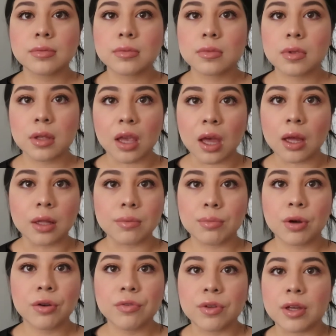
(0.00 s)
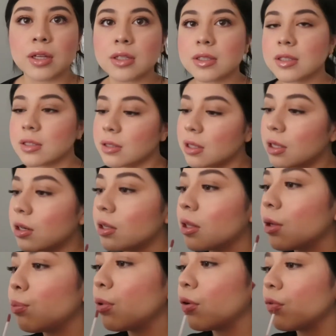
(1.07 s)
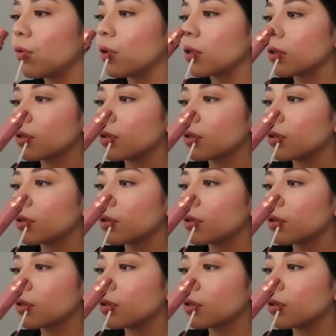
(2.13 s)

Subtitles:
Yeah, perfect. Literally perfect.